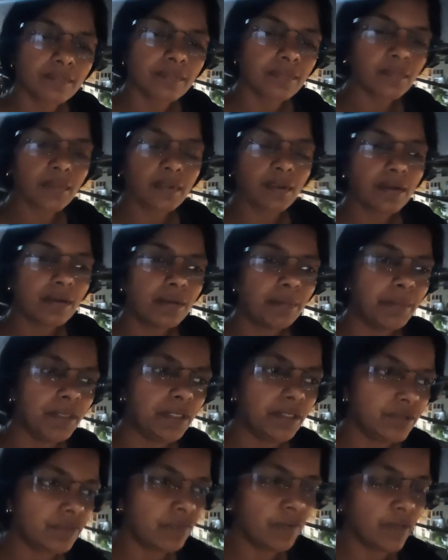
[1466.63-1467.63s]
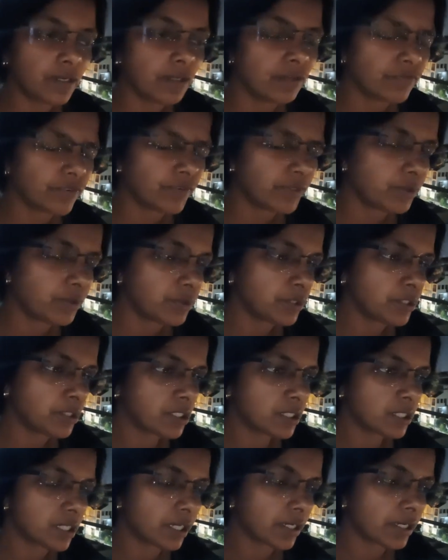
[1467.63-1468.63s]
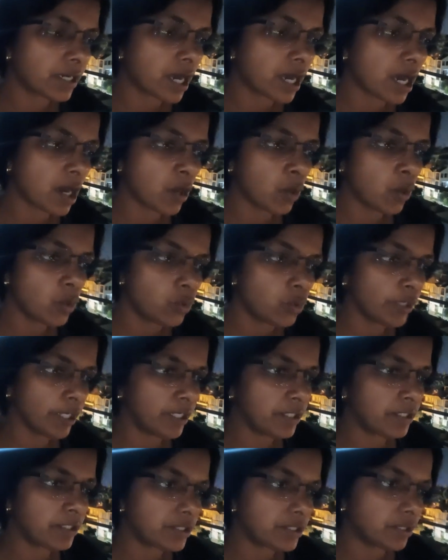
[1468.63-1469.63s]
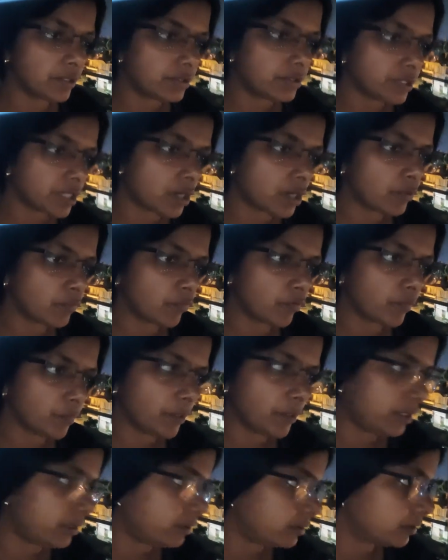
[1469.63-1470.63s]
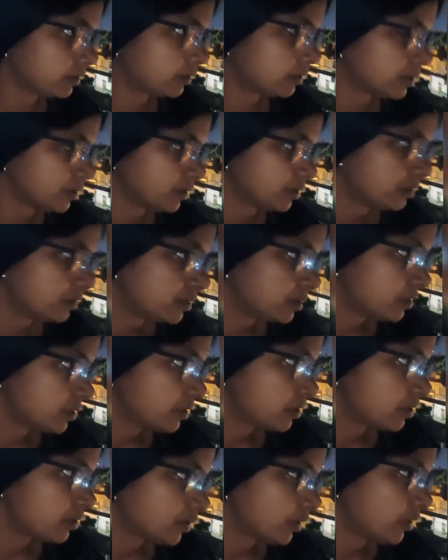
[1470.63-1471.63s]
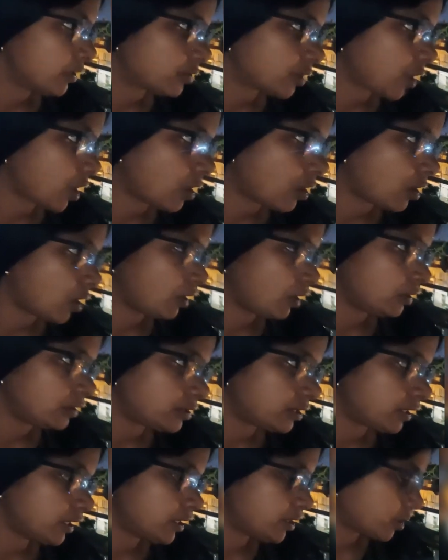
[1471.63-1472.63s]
be difficult for you, just like how it turned out for me. So all the 3 songs,